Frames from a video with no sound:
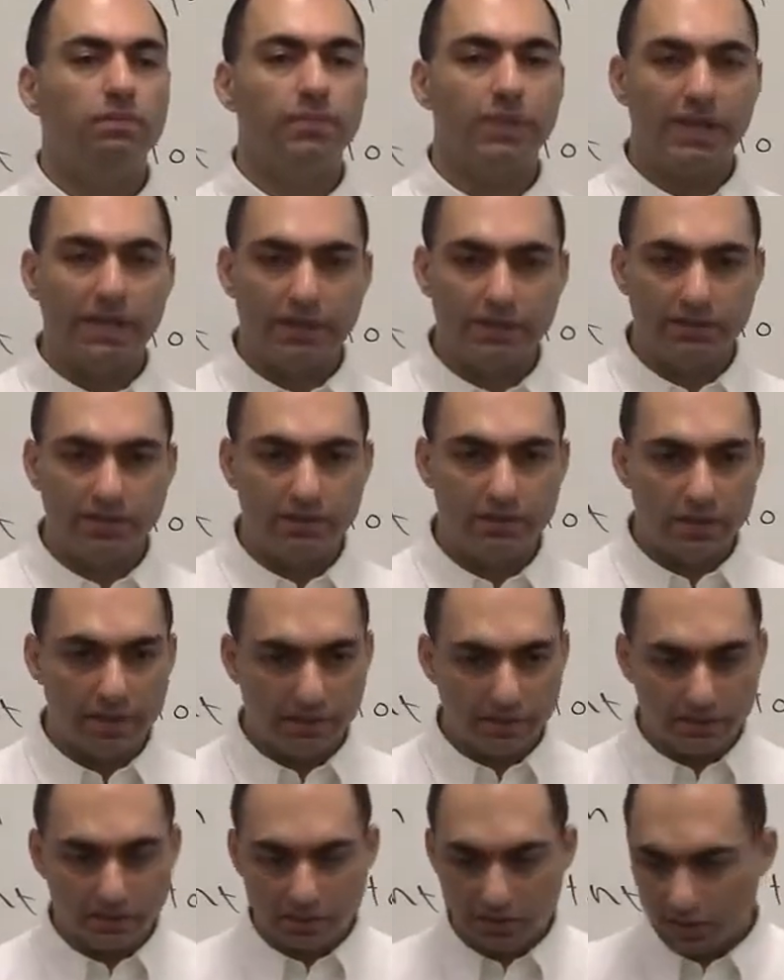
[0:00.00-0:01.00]
but I
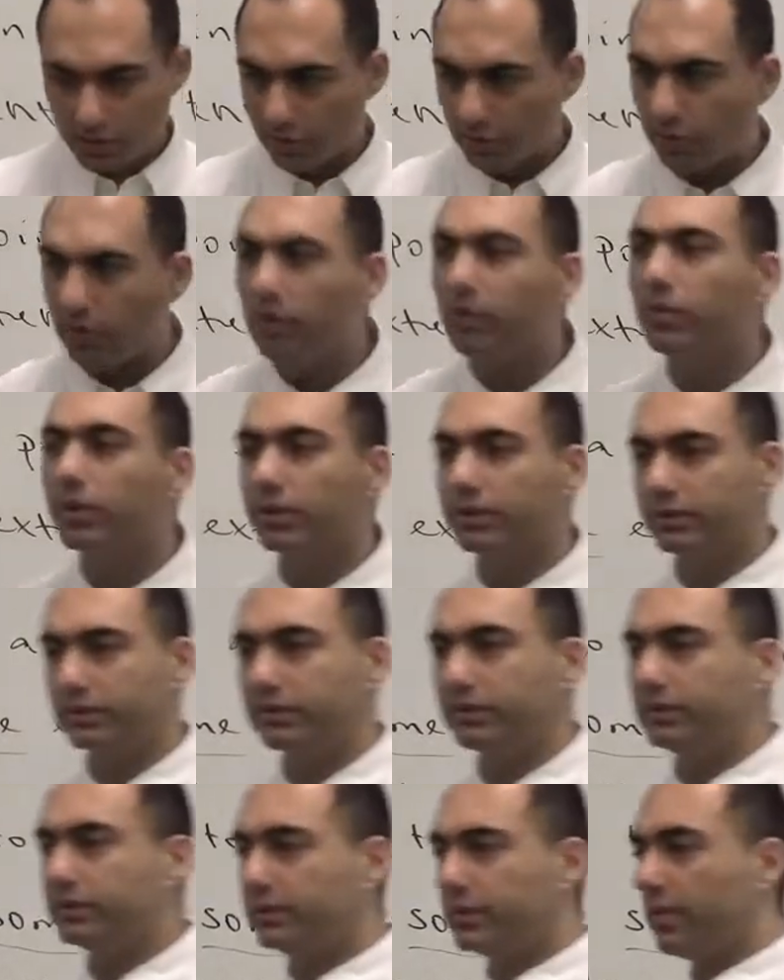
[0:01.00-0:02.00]
disagree with
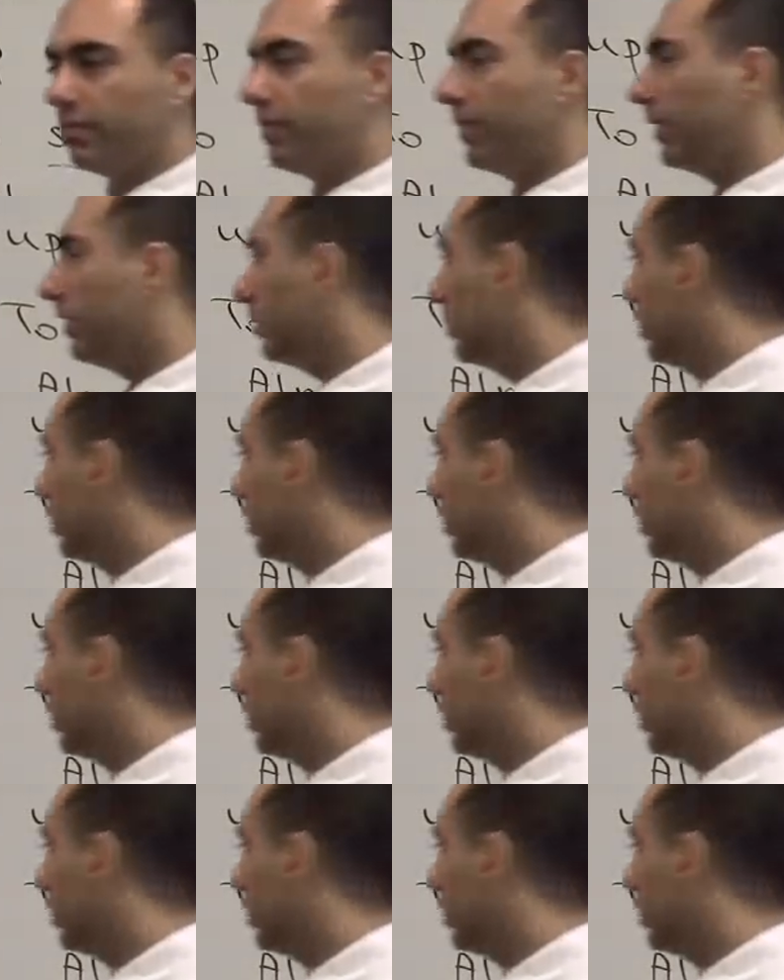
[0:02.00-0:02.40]
something.